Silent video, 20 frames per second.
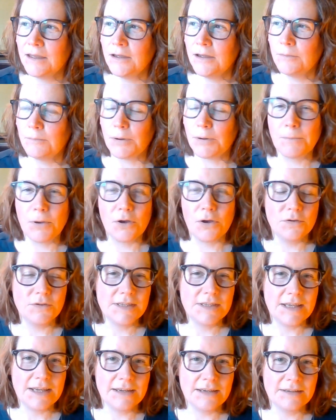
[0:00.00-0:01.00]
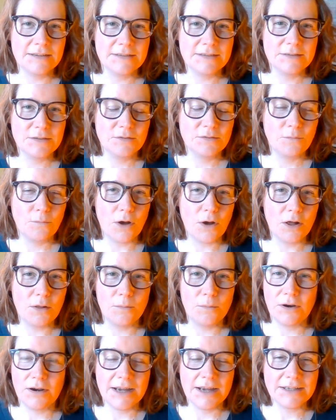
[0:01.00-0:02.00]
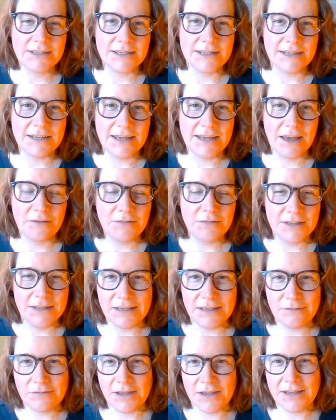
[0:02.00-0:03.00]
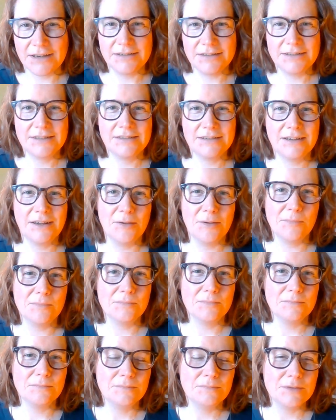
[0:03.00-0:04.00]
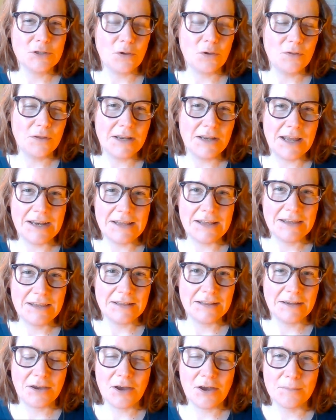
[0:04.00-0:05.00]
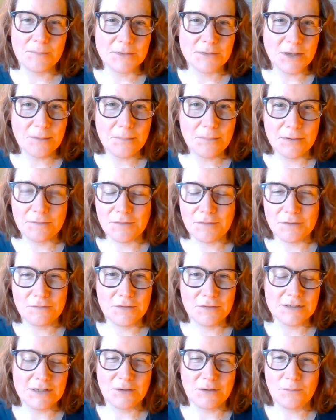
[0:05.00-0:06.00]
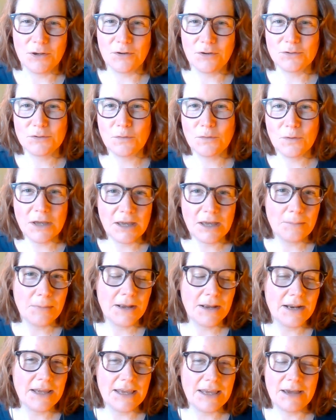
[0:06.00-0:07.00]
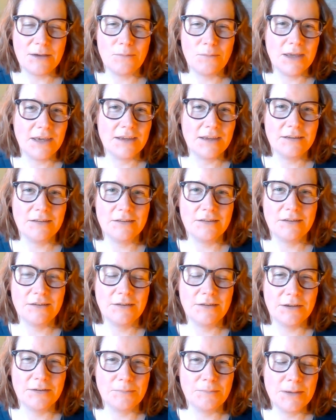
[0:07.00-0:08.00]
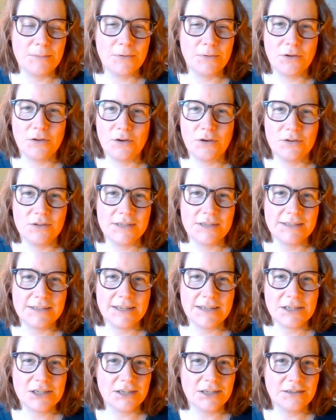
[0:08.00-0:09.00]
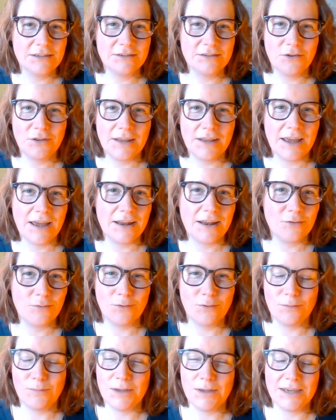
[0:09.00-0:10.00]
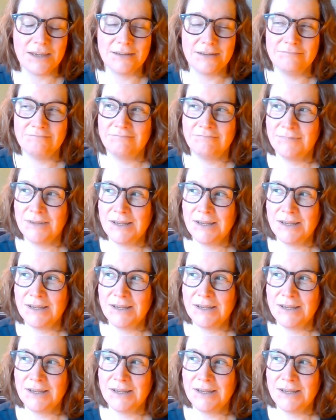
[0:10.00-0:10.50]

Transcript: propose things while we're actually having the event, so that anything that comes up, if it feels like we're not talking about it yet, we can people can host a session on that, or we can